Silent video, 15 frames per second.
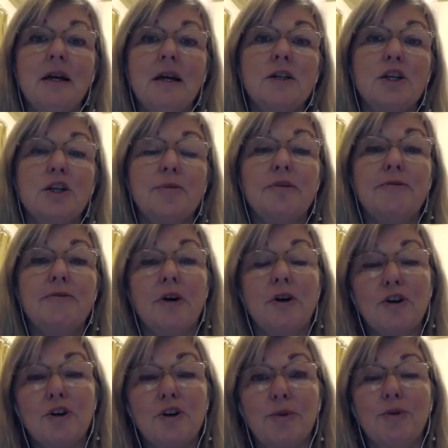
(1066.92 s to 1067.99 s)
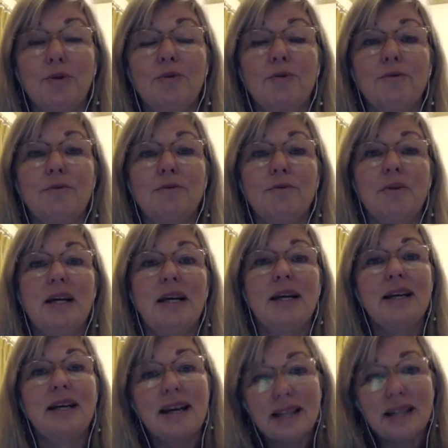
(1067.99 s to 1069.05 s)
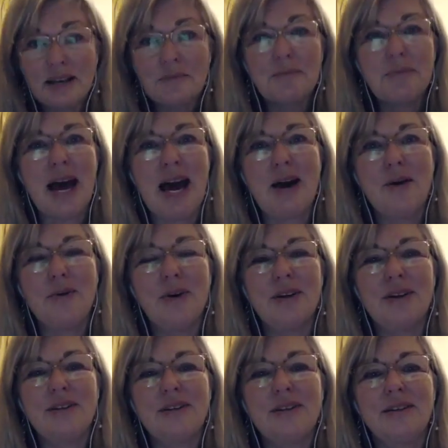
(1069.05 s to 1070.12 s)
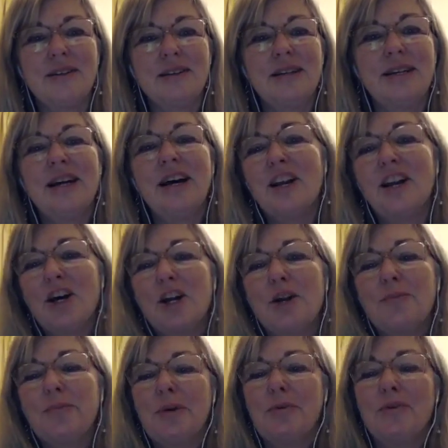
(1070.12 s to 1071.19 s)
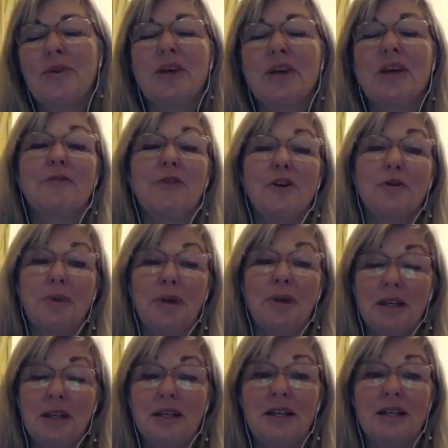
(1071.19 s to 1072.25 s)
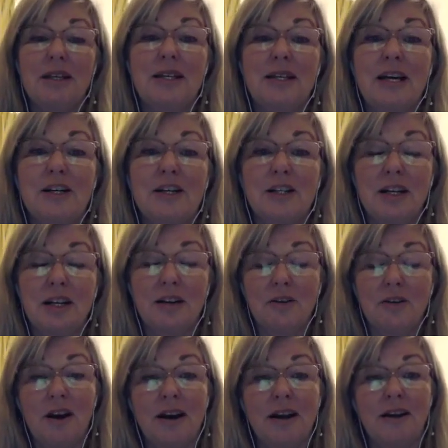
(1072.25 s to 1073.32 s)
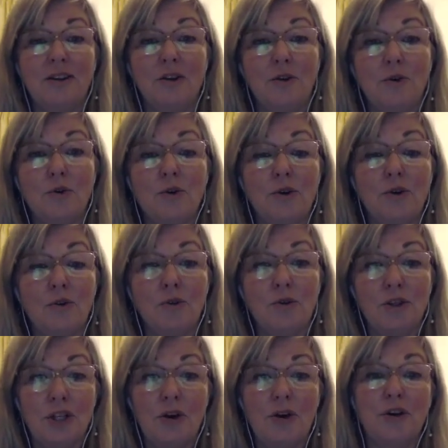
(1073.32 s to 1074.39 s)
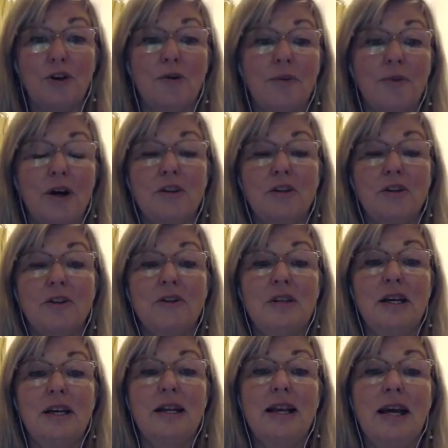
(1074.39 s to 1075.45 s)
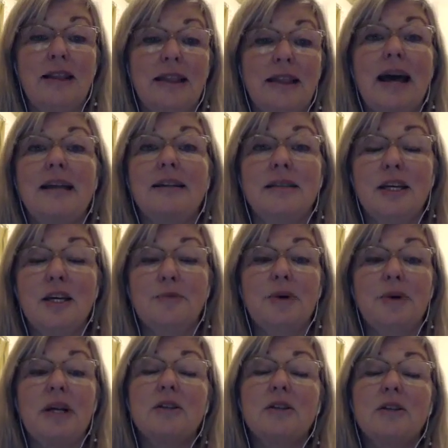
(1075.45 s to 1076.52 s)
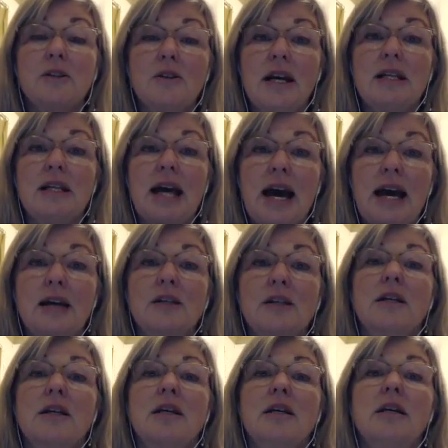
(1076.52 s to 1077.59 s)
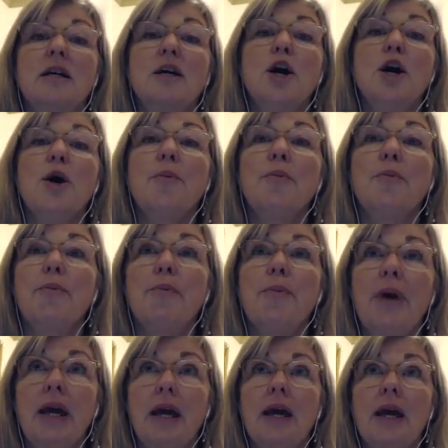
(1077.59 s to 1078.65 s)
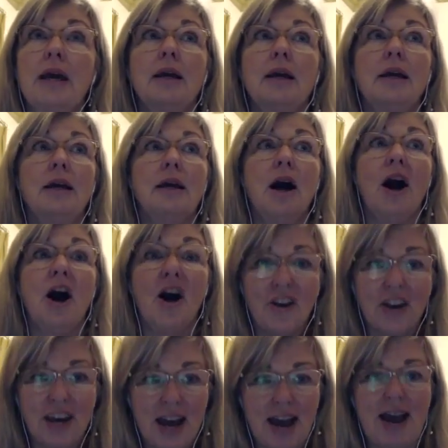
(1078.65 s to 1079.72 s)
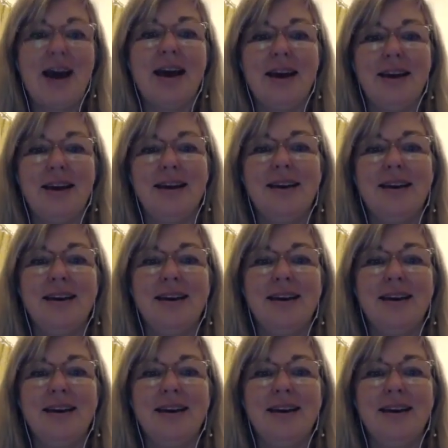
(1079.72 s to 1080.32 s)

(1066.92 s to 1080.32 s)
to be vulnerable, yet empowered. A lot of people think vulnerability is actually crying in the corner or showing your emotions and that's it, but it's not. It's actually being okay